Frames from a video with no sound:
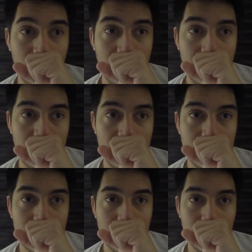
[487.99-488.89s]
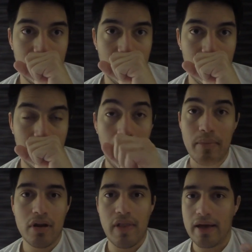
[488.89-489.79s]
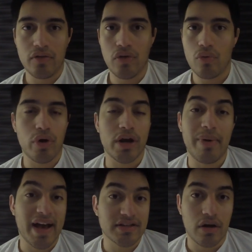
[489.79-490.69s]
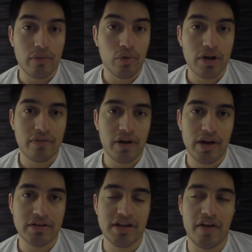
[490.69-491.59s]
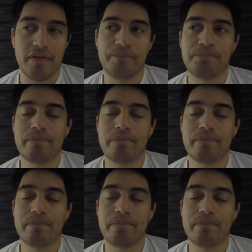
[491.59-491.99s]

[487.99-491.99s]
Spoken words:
and I'm gonna like look where your bags are, and we're gonna figure it out together.